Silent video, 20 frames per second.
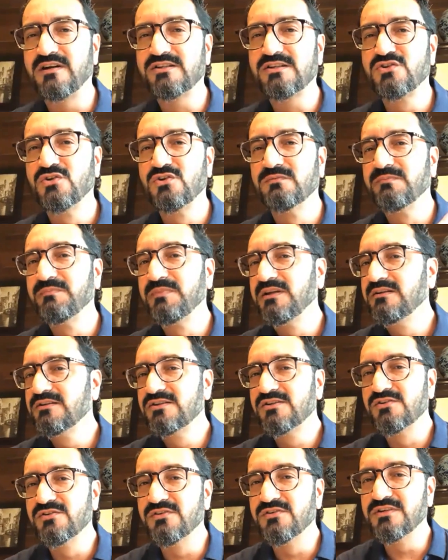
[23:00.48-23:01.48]
as human
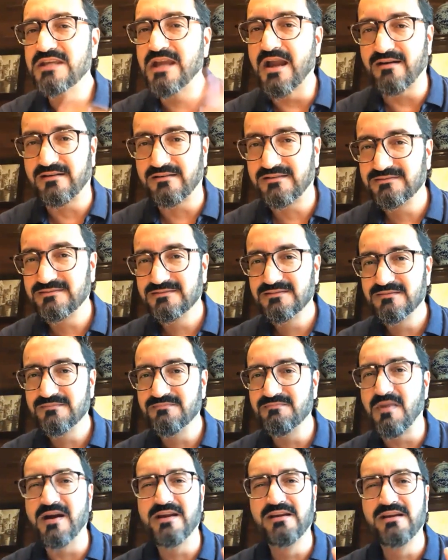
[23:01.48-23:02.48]
beings react
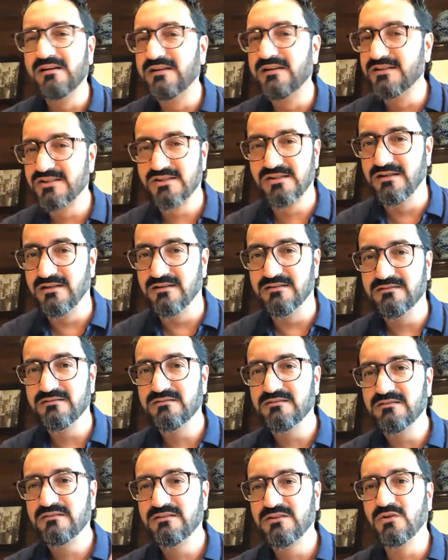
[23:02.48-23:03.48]
mindlessly.
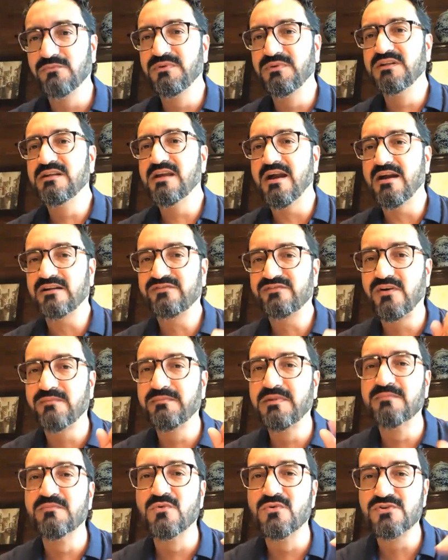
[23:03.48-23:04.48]
We react from
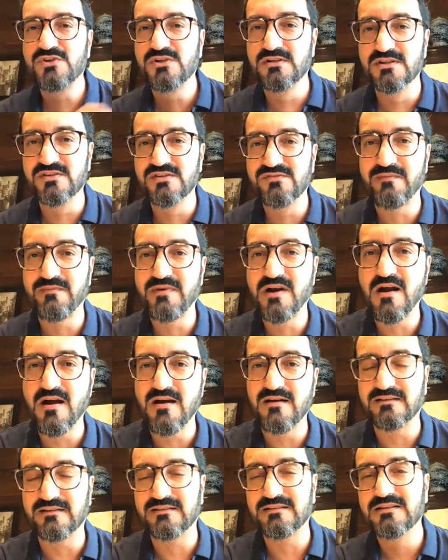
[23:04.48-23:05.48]
emotions, from our
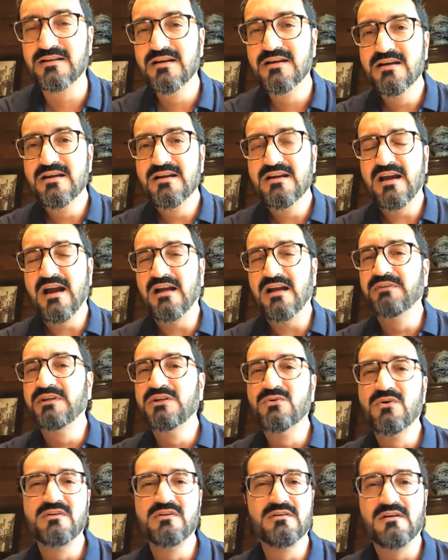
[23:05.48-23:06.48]
heart, and we
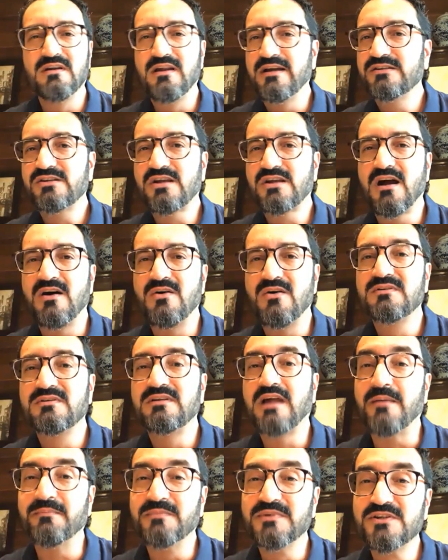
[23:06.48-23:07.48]
don't realize how
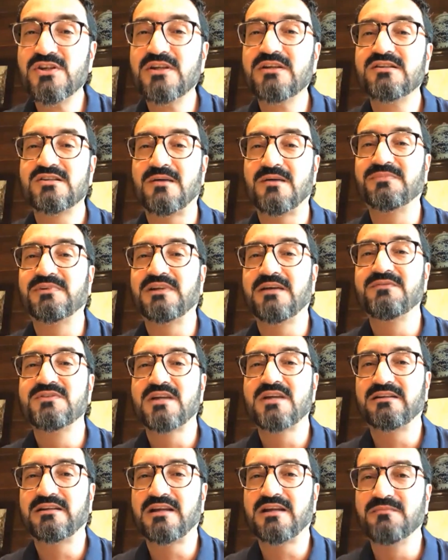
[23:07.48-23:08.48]
damaging sometimes
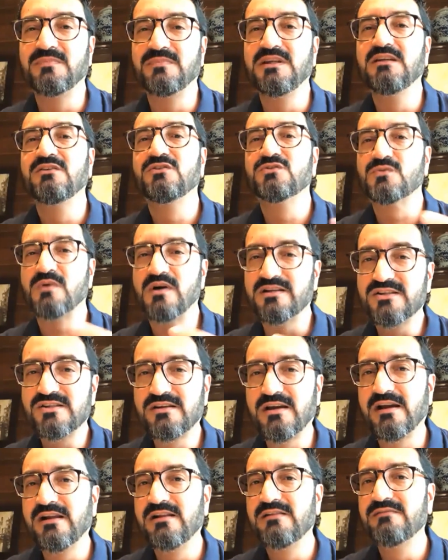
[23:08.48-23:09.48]
that can be to
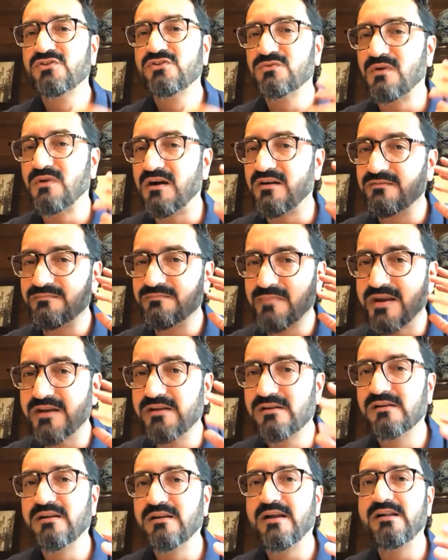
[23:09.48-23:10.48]
ourselves, to our
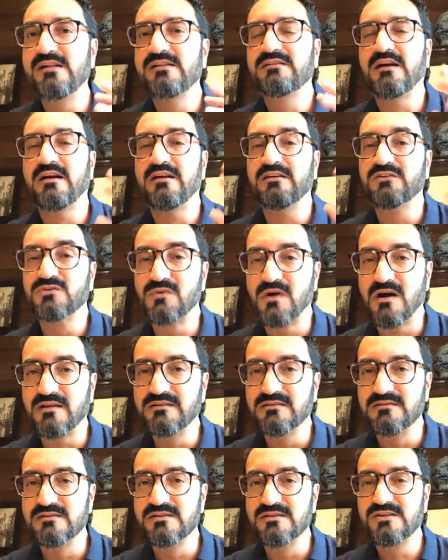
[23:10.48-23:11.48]
mental health, and to
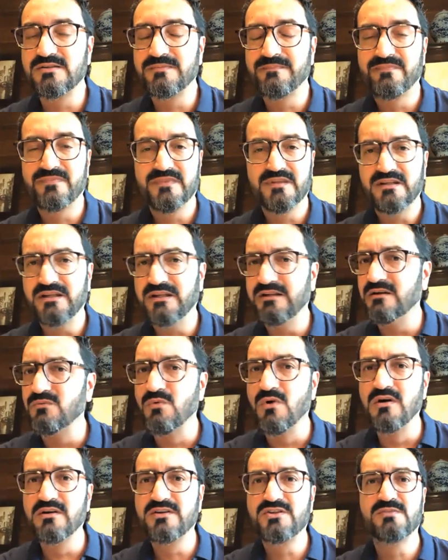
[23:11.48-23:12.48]
others in a
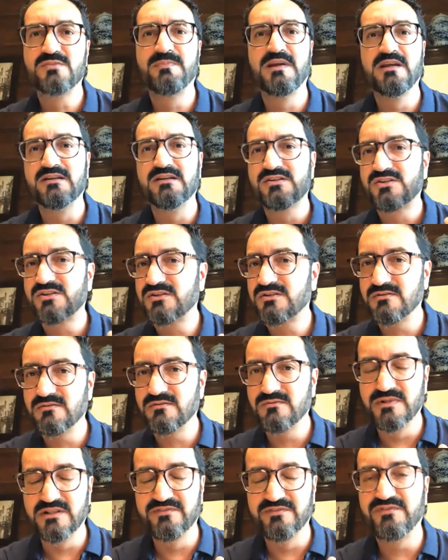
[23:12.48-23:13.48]
workspace,
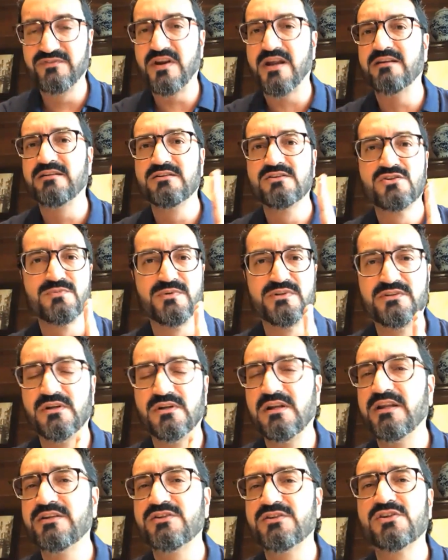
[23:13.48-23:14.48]
with friends, with
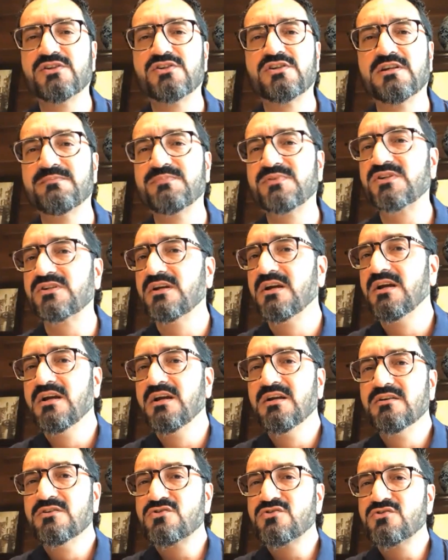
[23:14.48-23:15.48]
relationships.
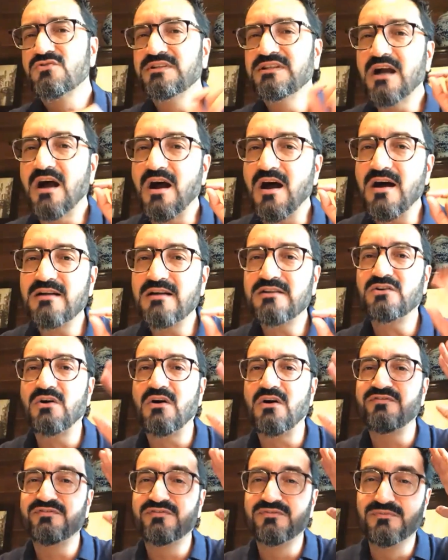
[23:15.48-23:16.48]
So the art
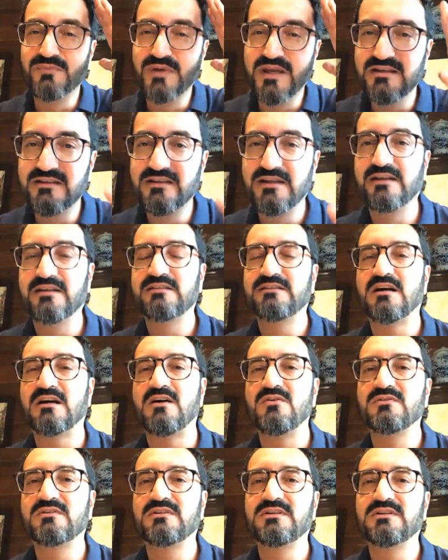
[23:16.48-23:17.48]
of waiting it
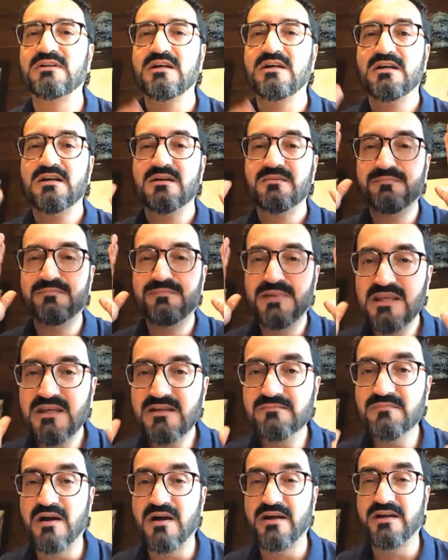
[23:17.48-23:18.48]
out,
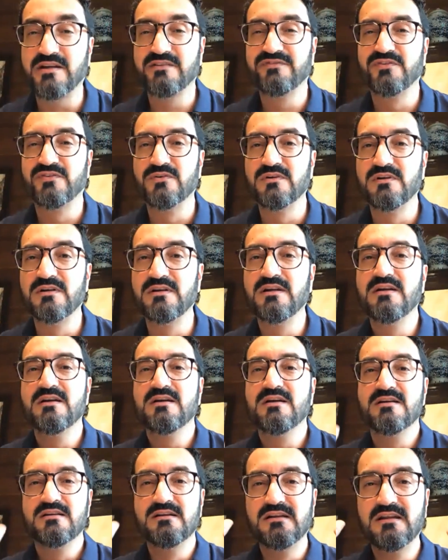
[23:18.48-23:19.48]
being mindful,
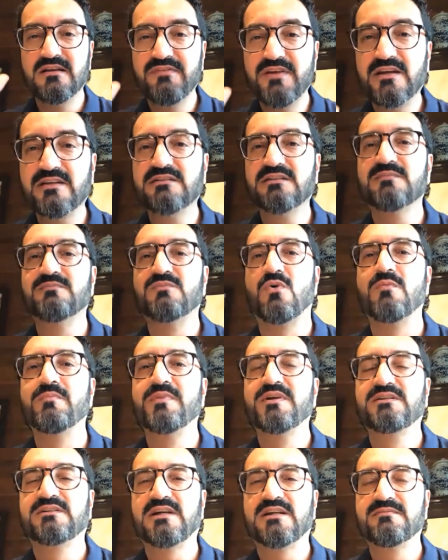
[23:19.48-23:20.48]
living in the
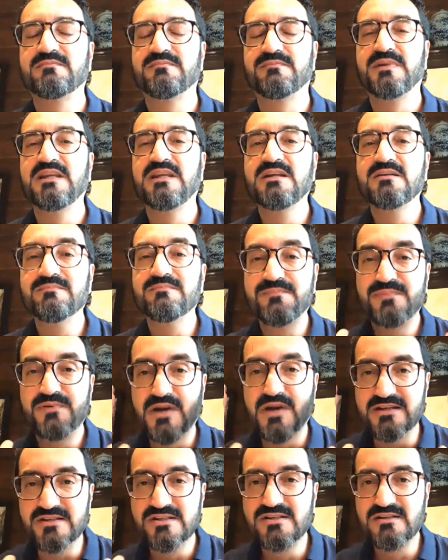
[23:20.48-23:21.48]
moment, and being
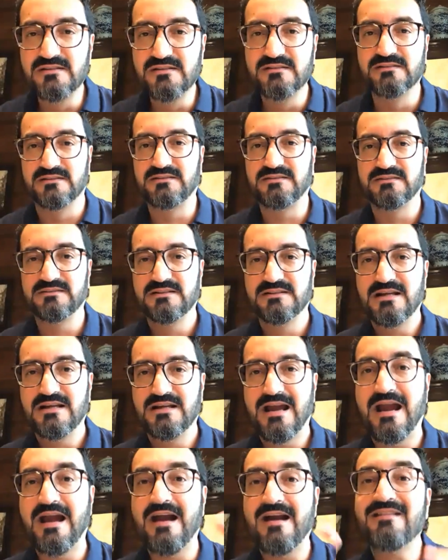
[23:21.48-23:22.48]
present,
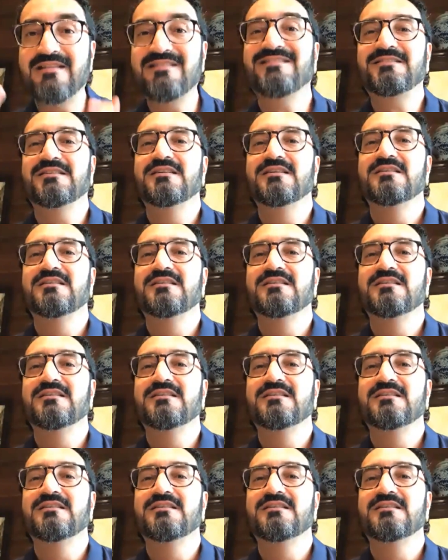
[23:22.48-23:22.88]
and